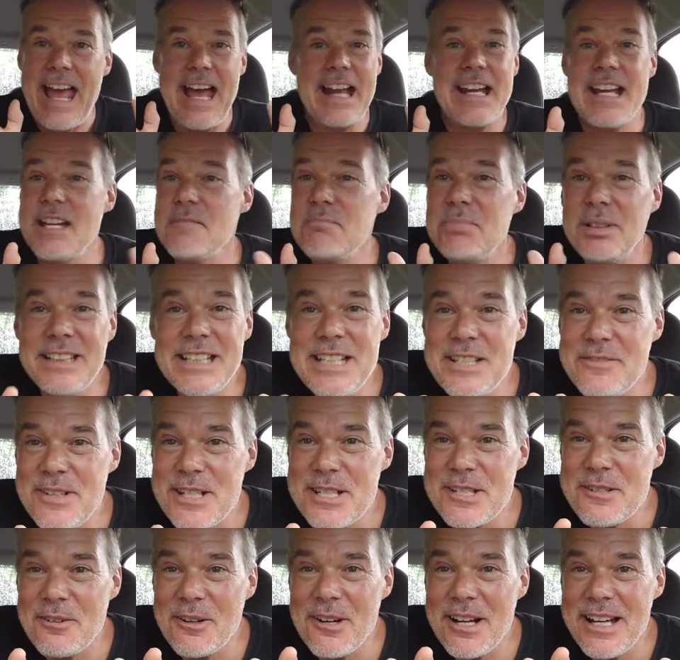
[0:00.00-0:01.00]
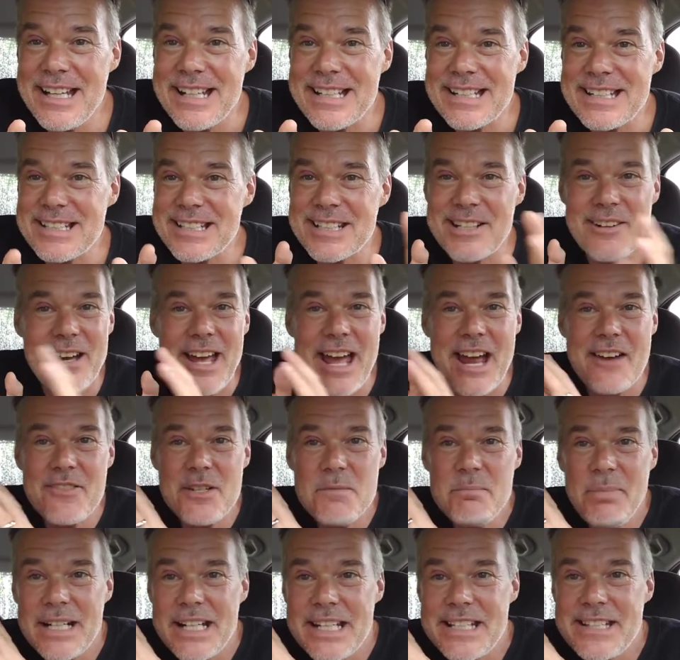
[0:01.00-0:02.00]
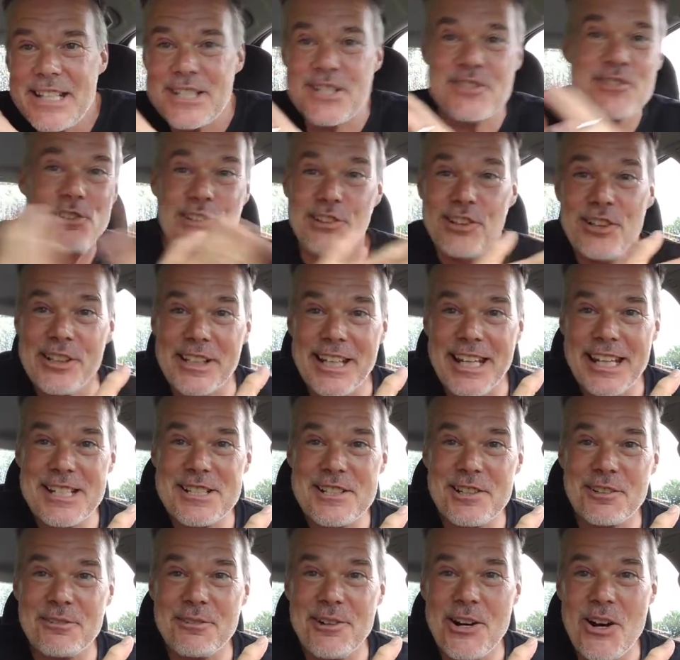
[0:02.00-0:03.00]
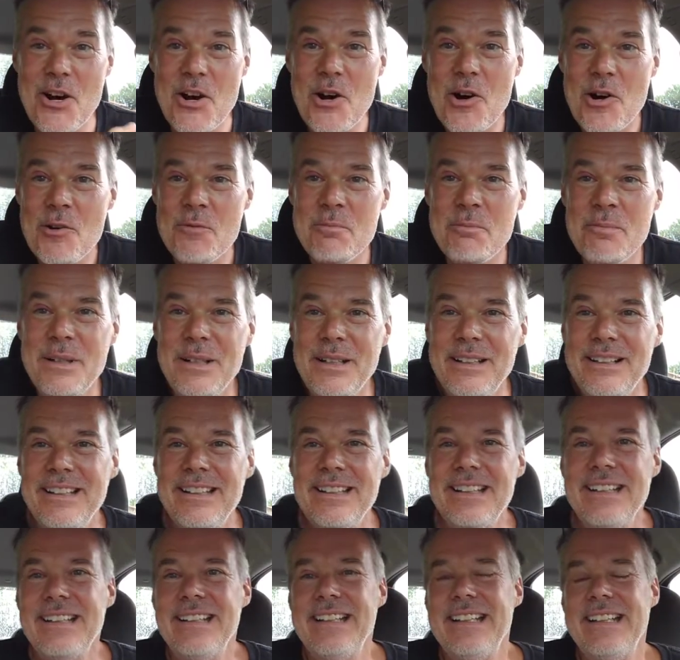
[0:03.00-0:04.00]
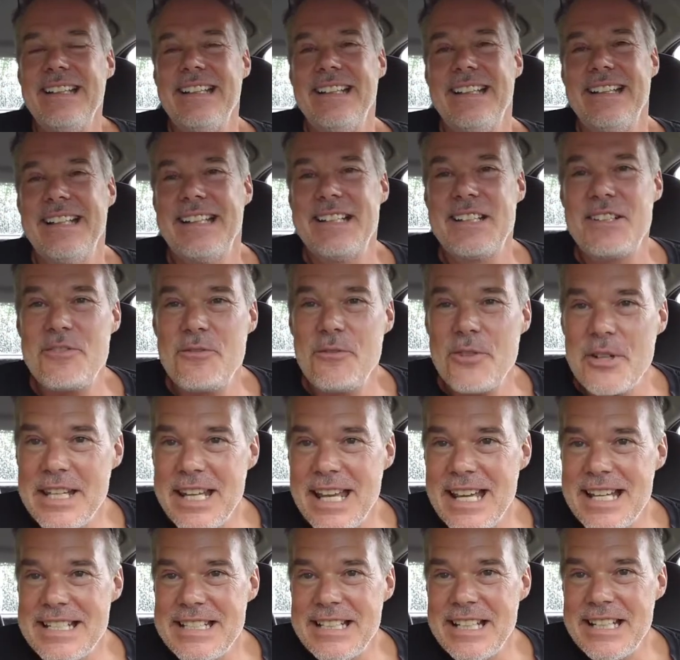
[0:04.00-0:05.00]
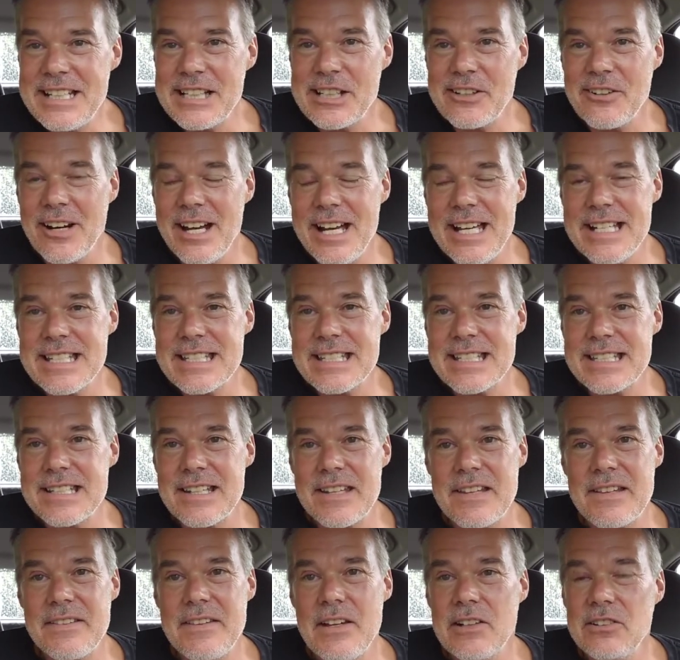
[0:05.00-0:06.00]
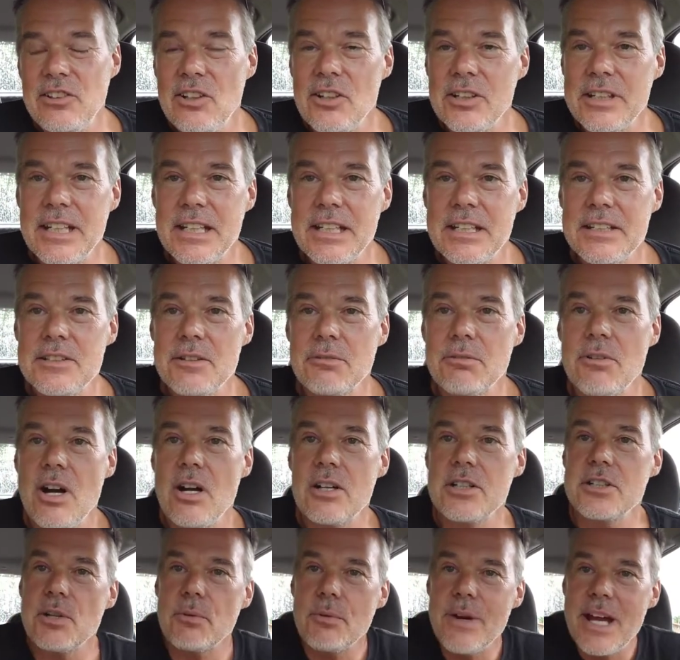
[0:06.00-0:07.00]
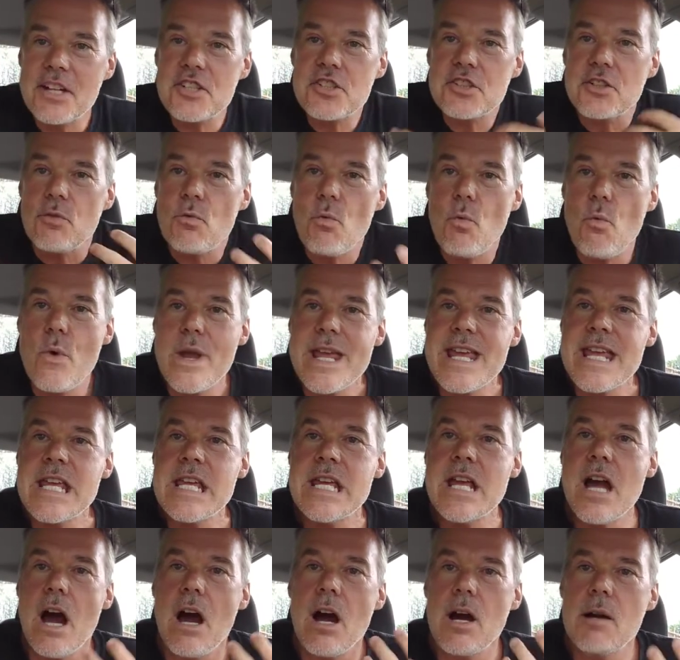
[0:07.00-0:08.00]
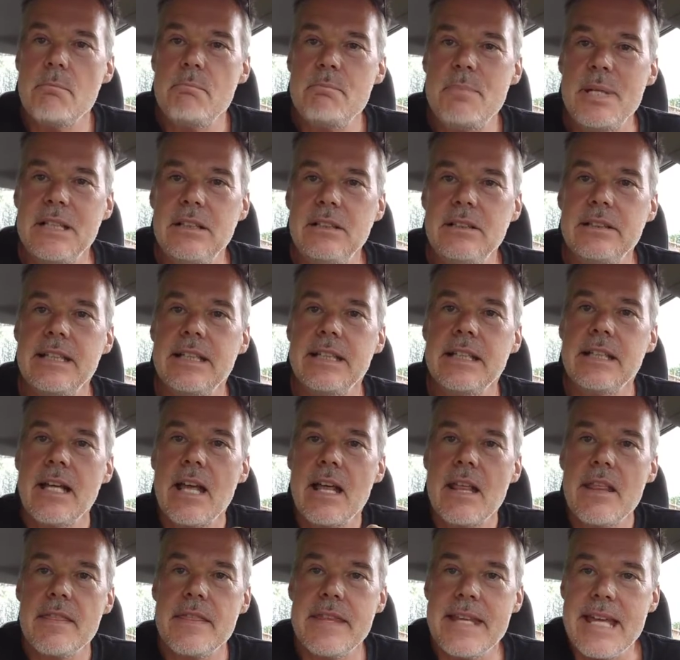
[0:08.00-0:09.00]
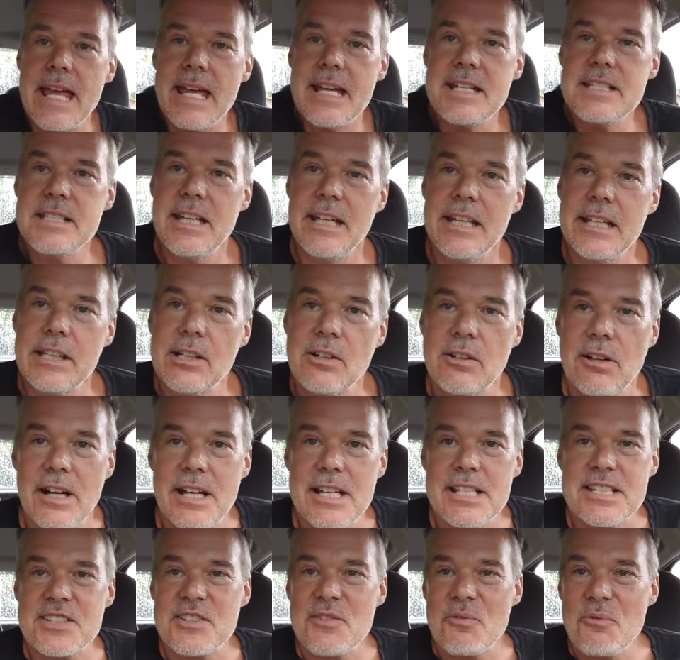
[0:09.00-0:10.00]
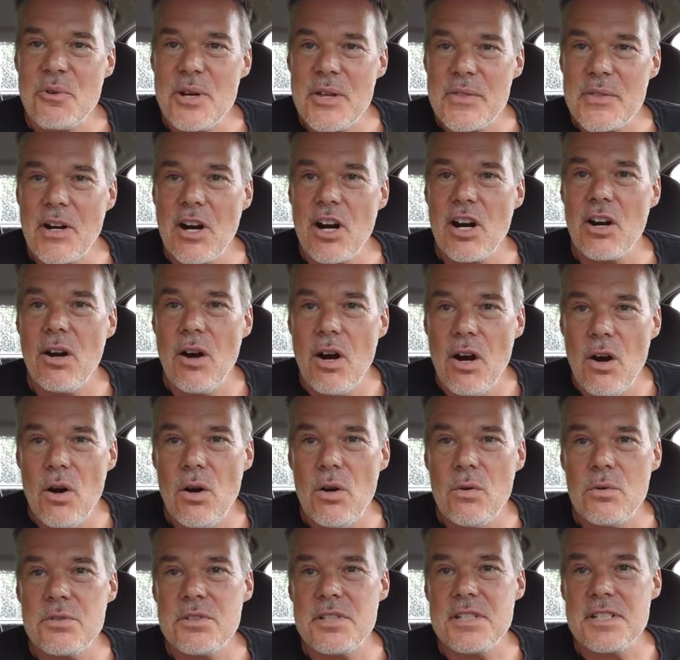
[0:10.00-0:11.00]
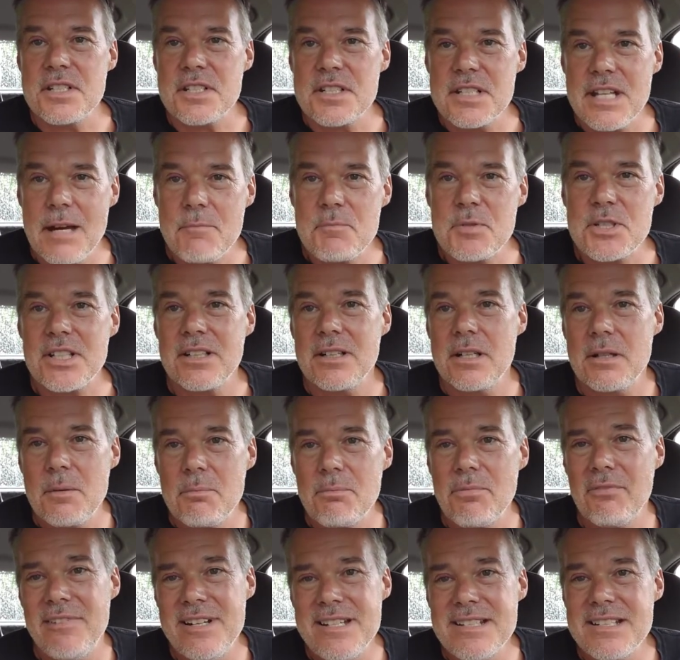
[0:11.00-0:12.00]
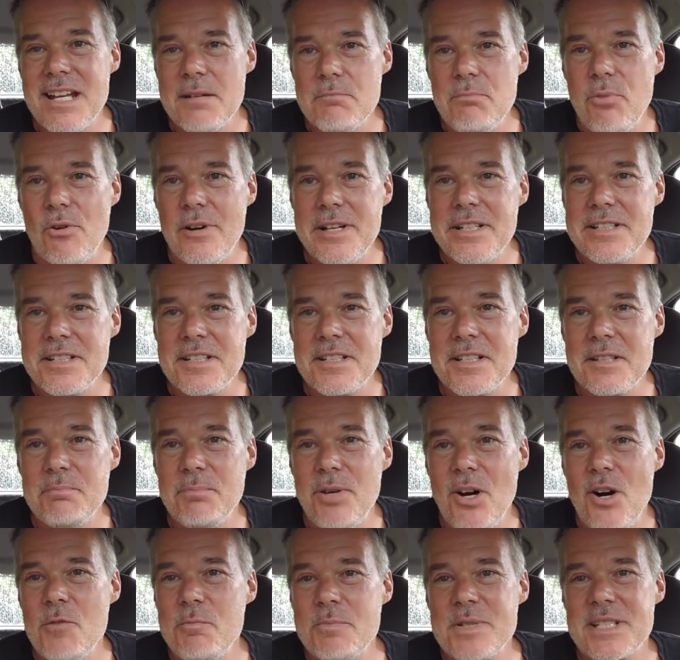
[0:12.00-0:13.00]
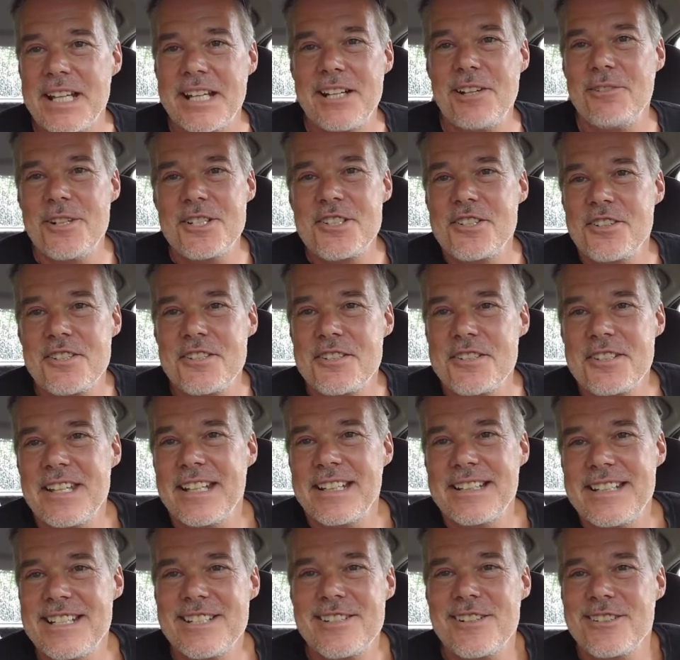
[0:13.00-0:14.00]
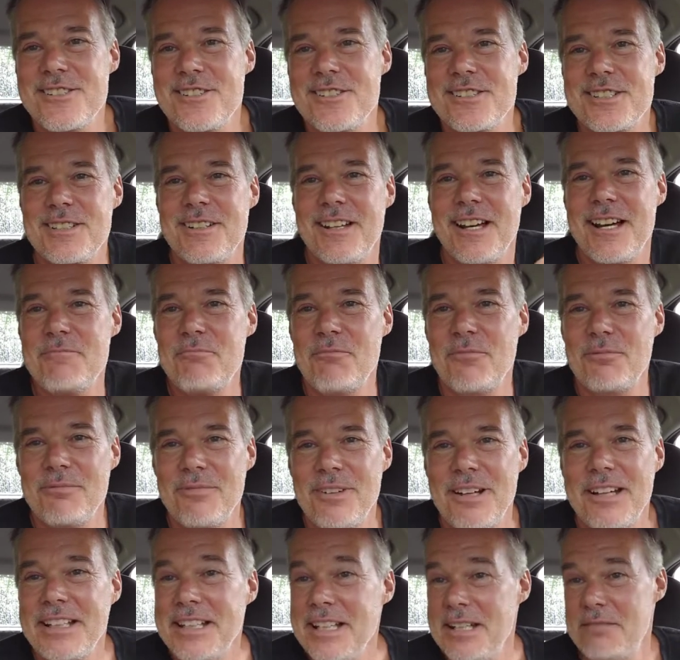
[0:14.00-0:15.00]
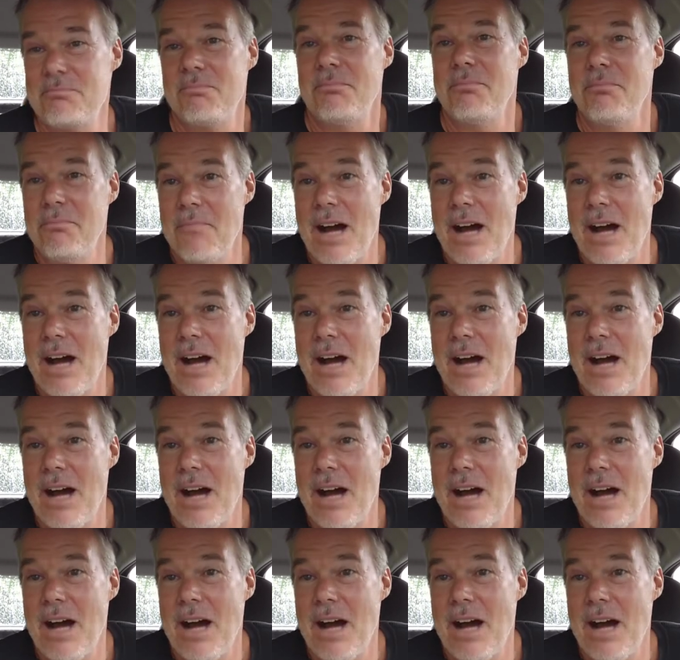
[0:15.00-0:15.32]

And I believe he's right. So everybody that's looking to Rome for the Antichrist, they're looking in the wrong direction. We are building the Antichrist with our own deception. And the reason I'm pointing to the Pope is I don't want you to just think these are just, I'm again,